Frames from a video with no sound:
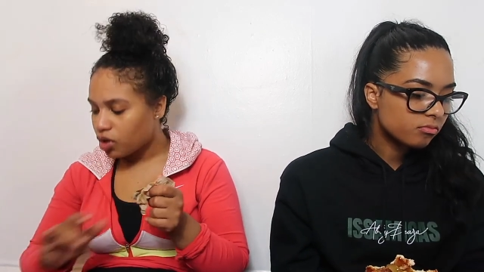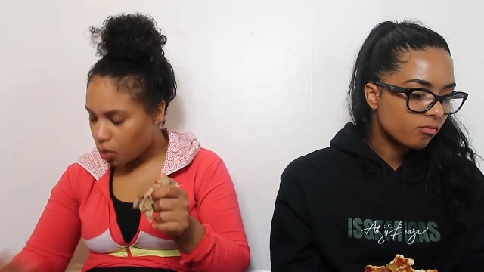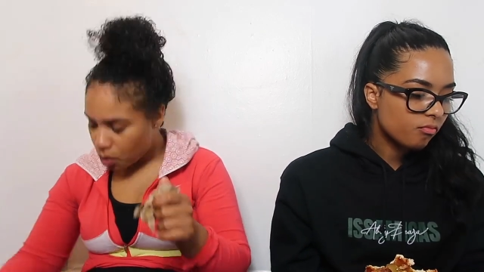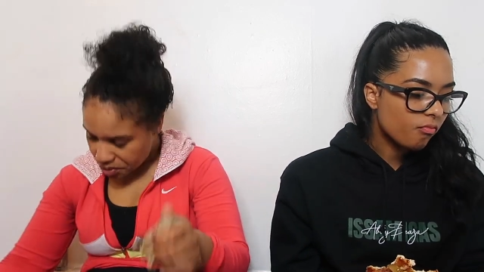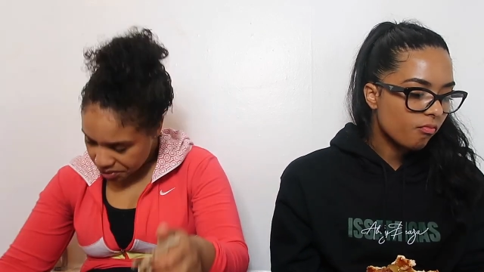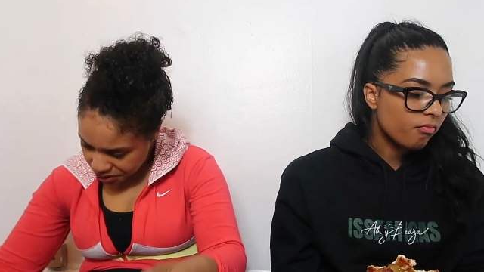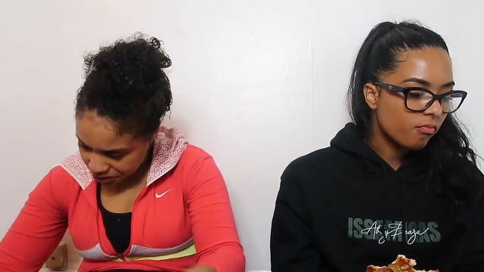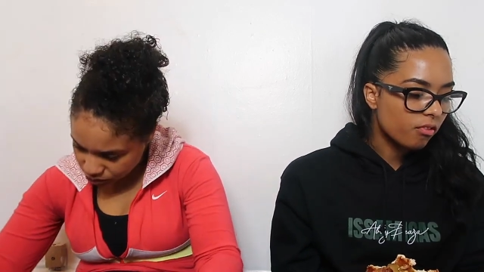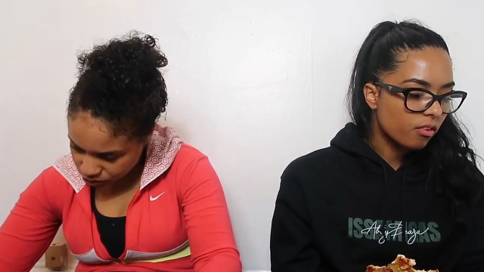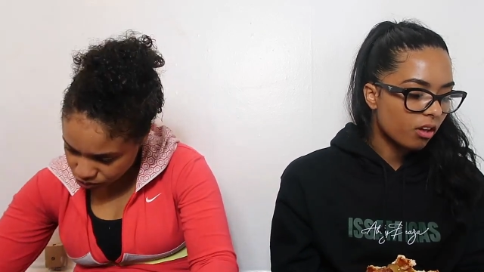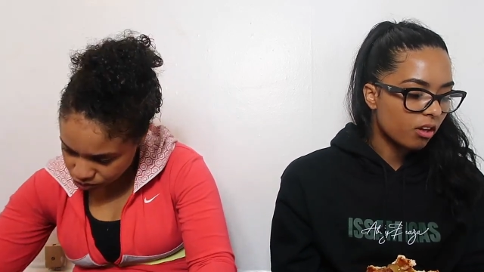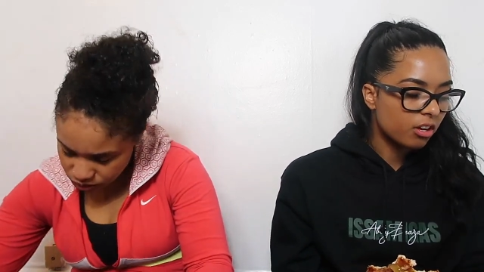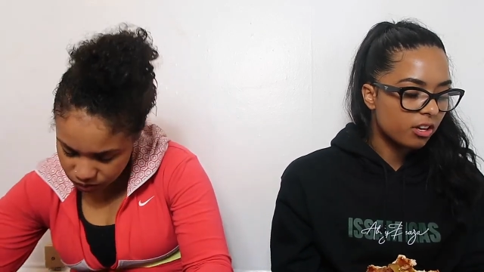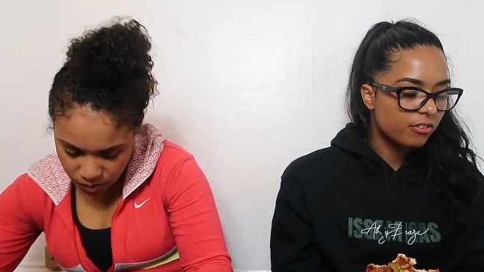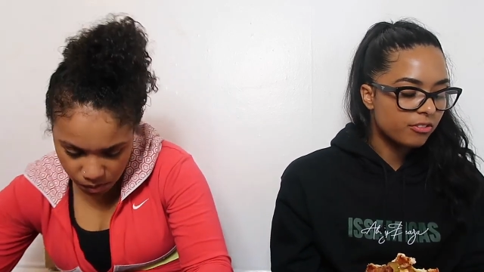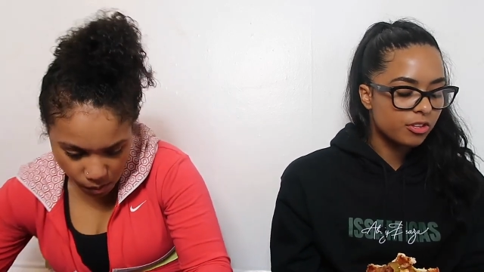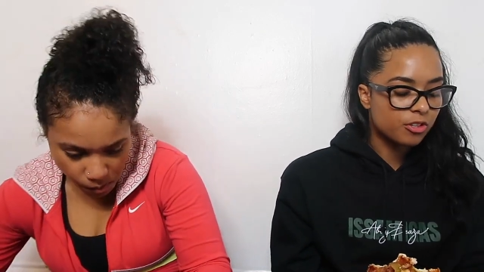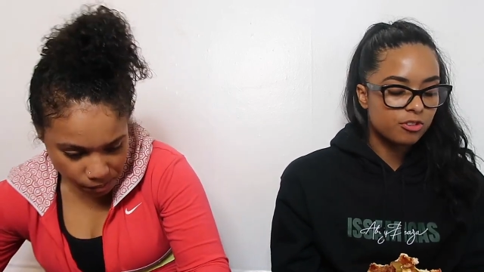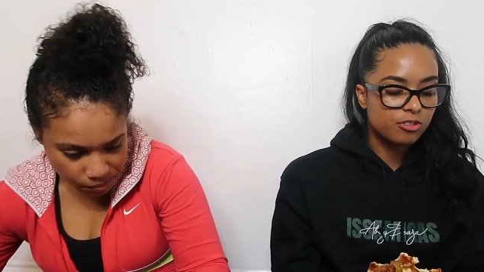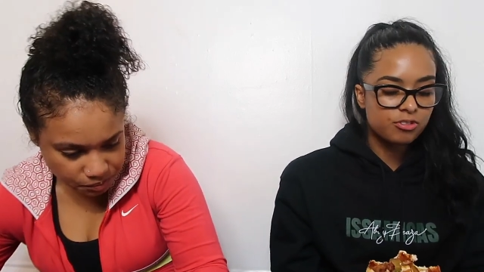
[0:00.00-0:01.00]
Speaker 1: What else?
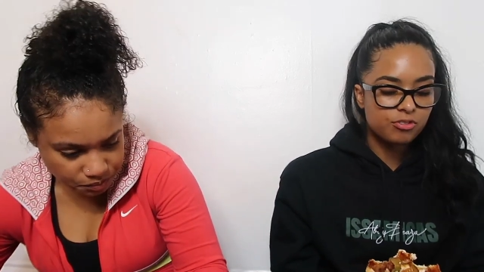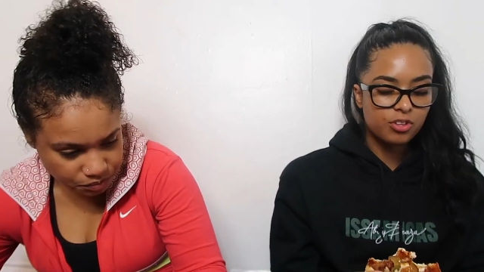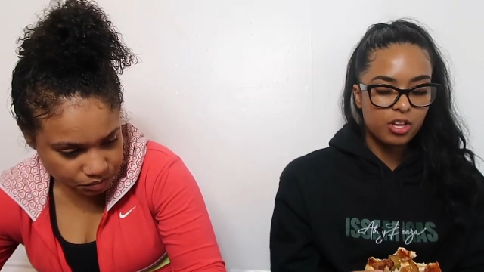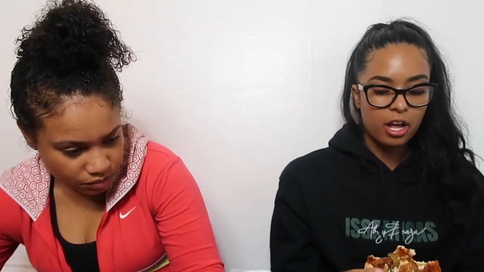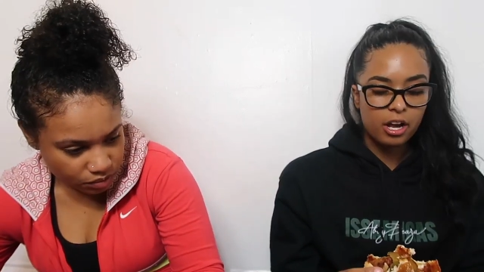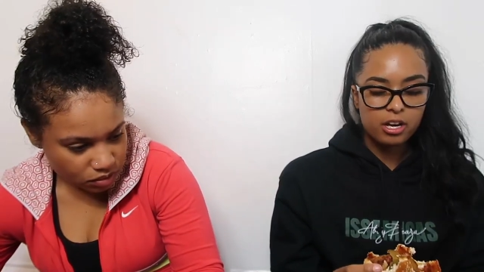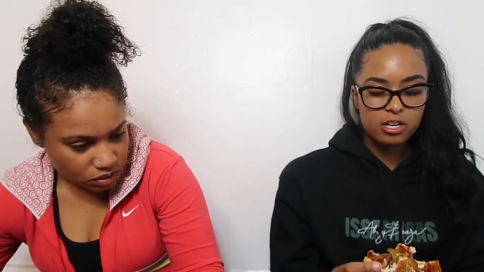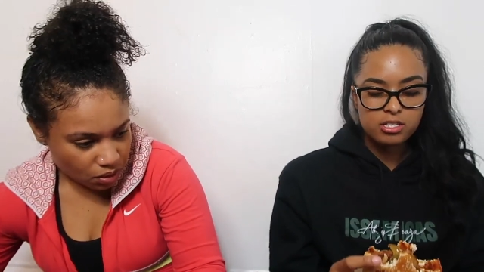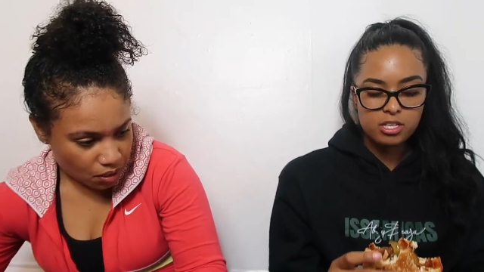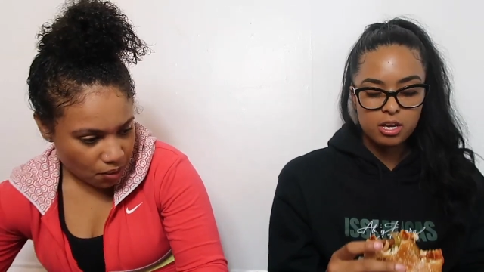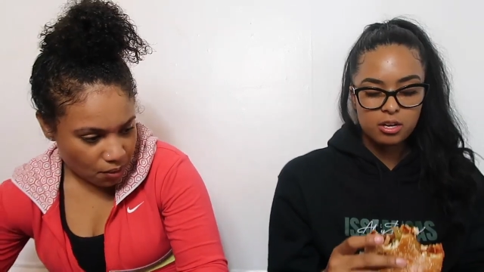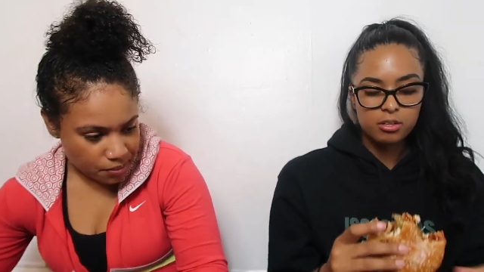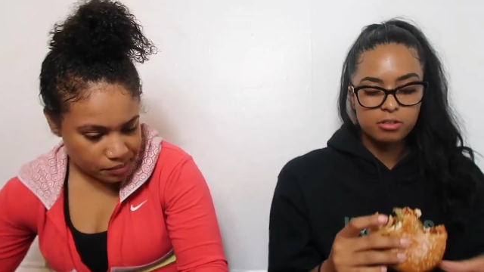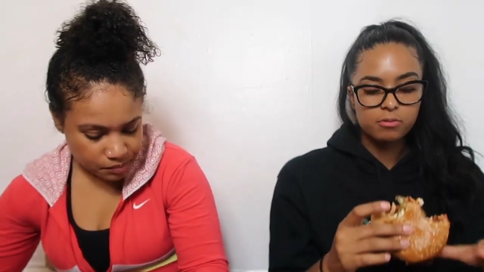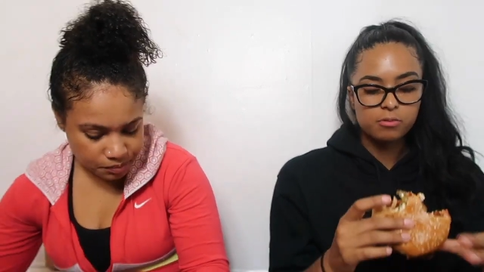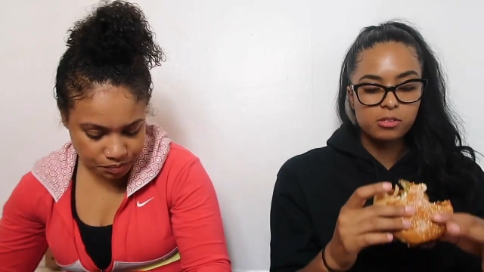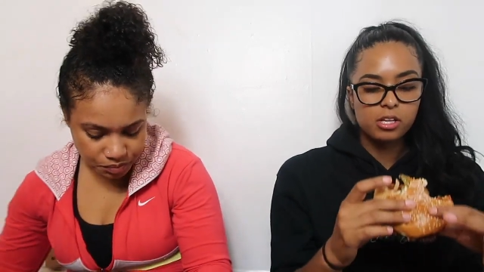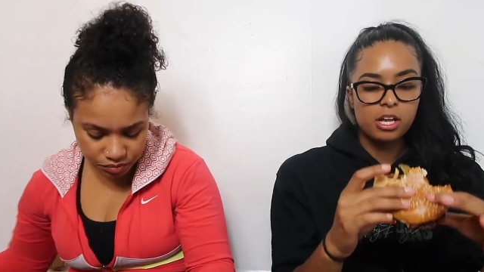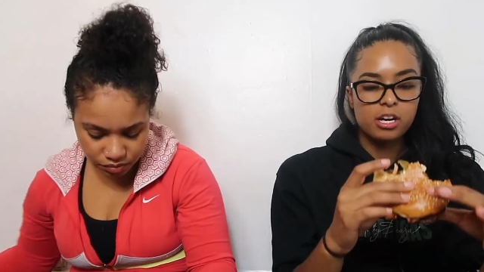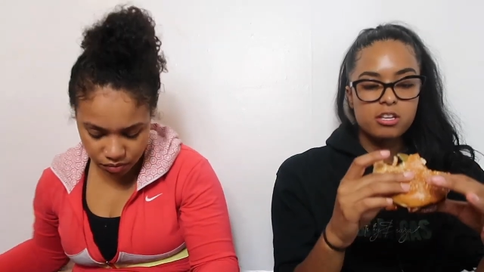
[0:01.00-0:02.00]
Even though it's a lot, cause I
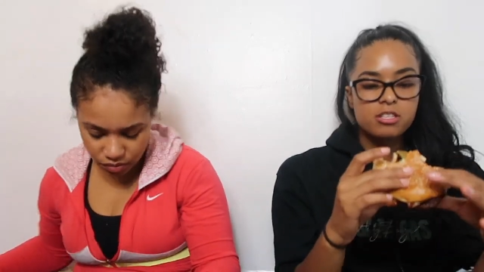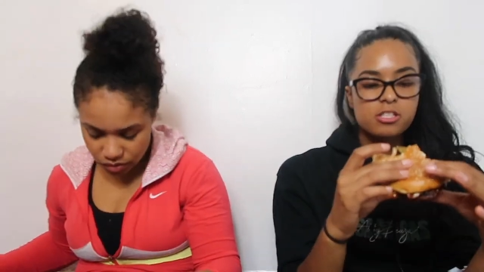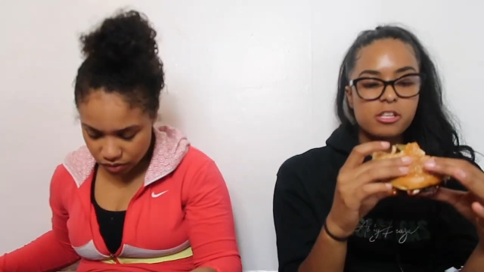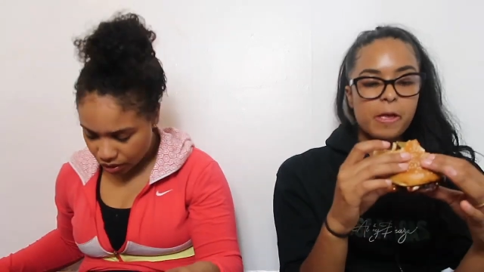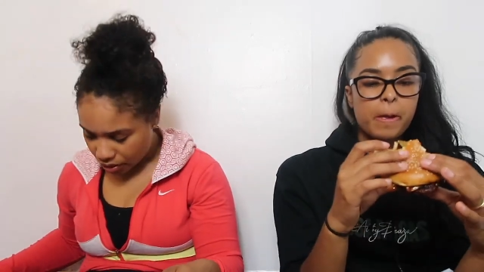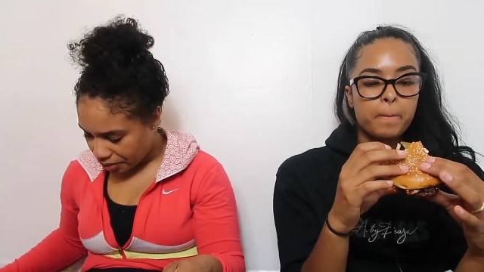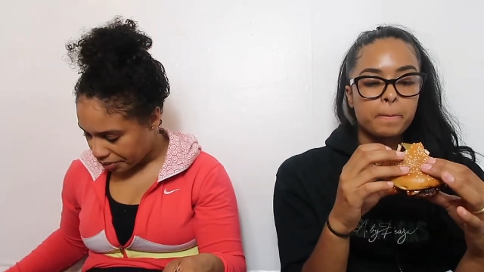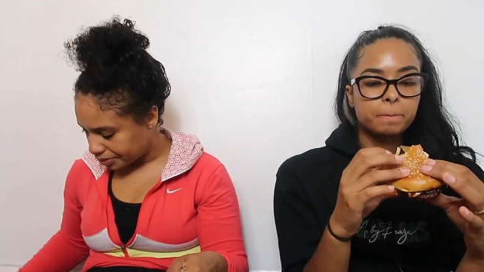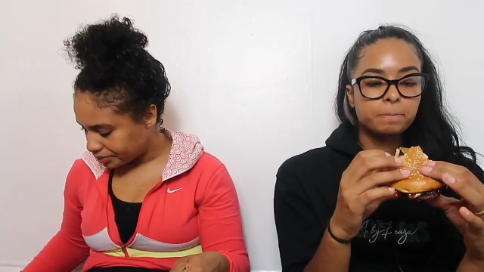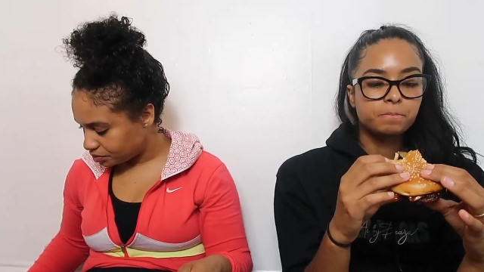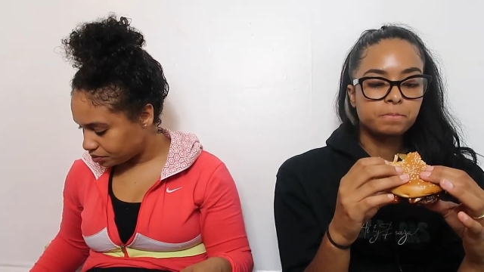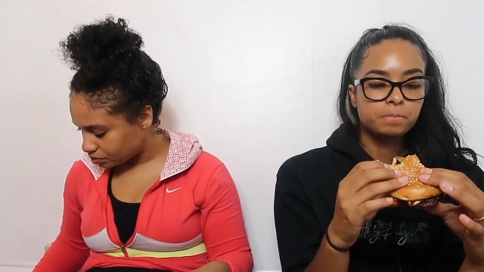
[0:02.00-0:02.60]
like I said.